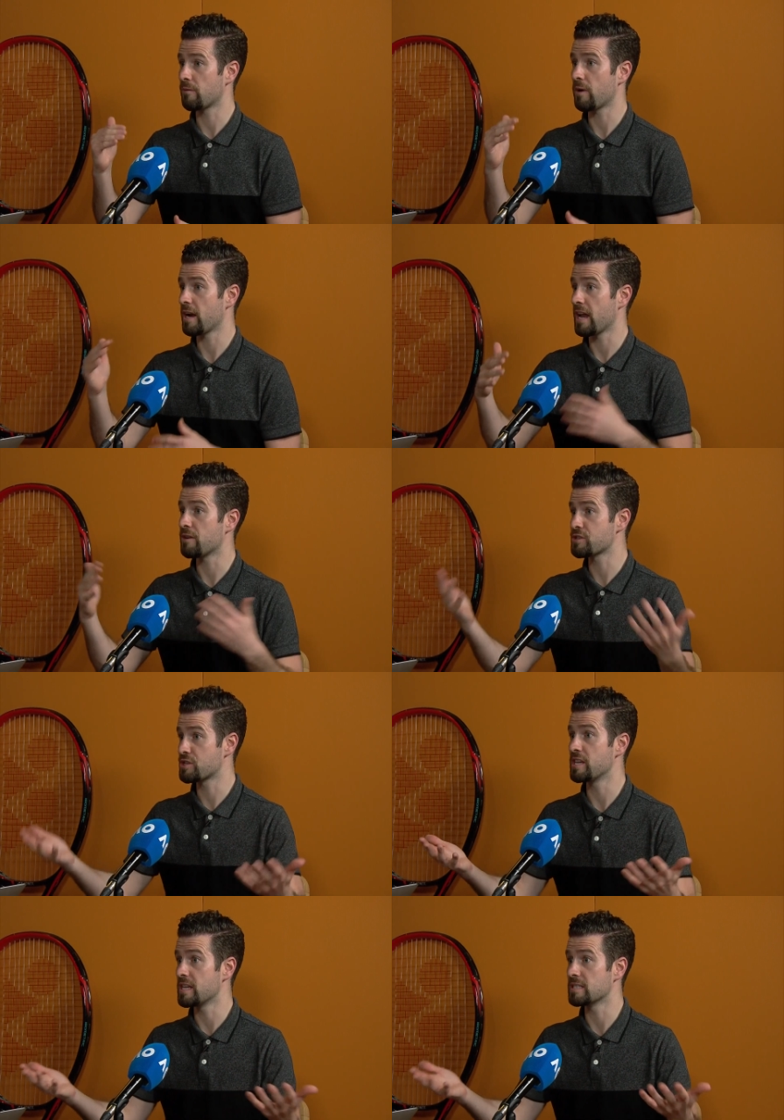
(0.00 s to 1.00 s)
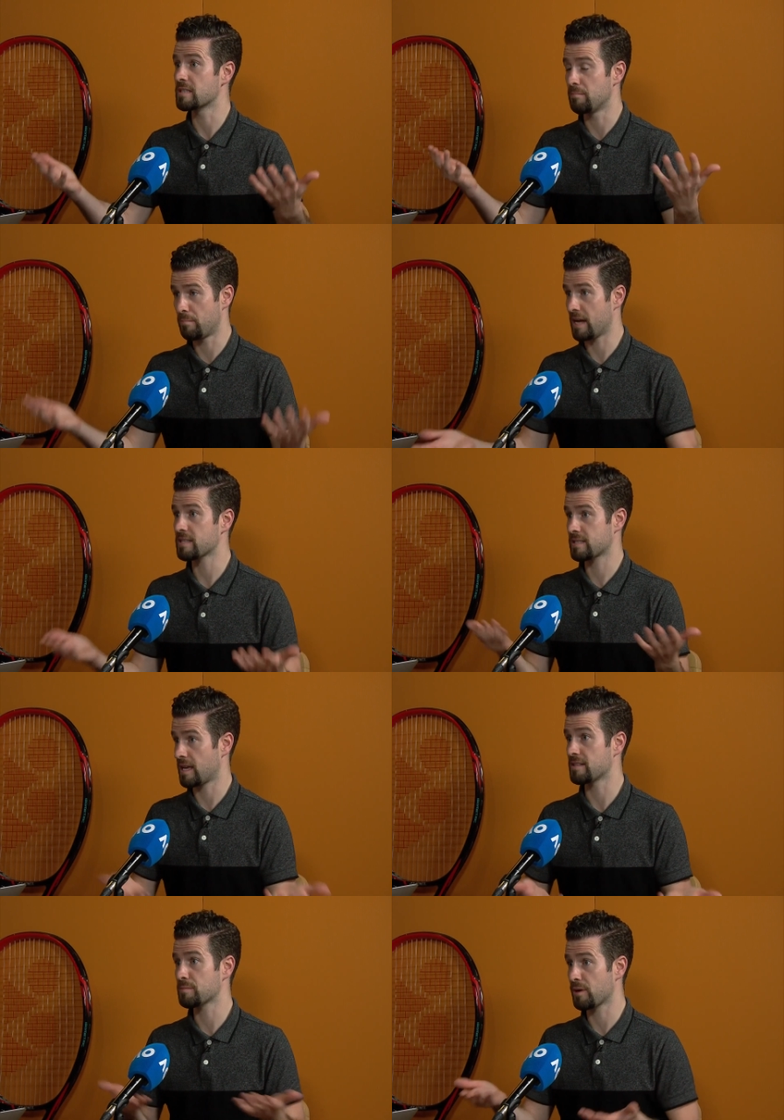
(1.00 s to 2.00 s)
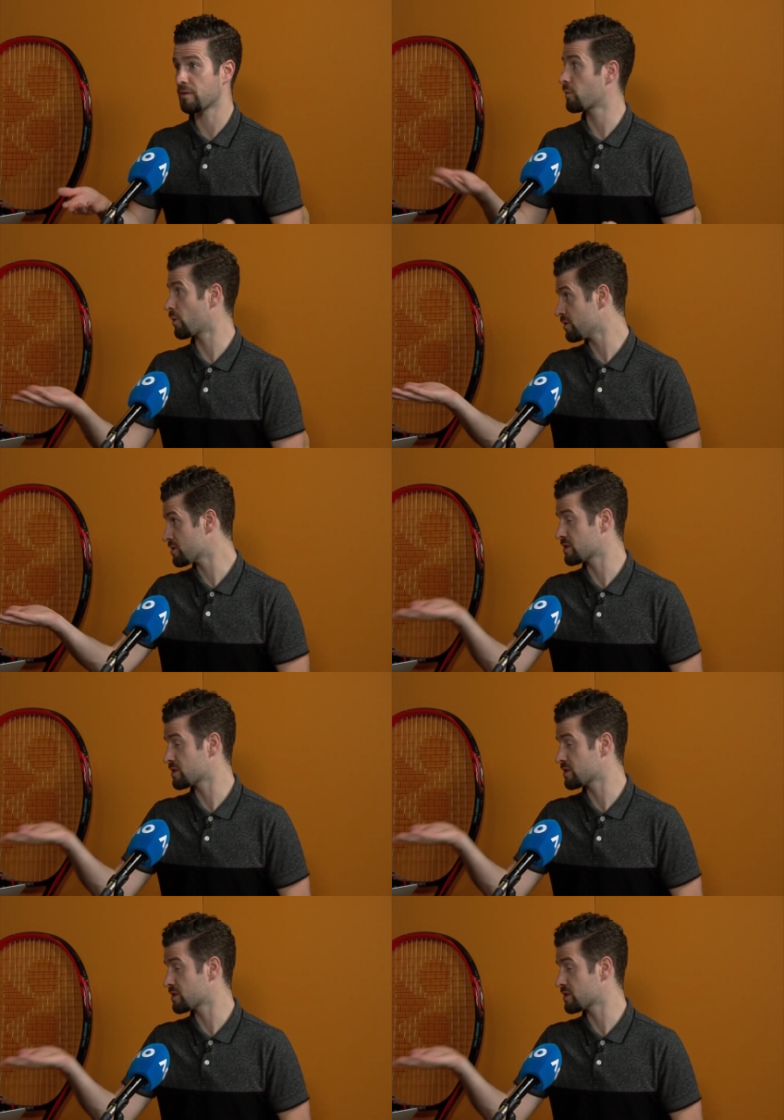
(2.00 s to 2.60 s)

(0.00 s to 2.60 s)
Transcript: that right now she is the best tennis player in the world.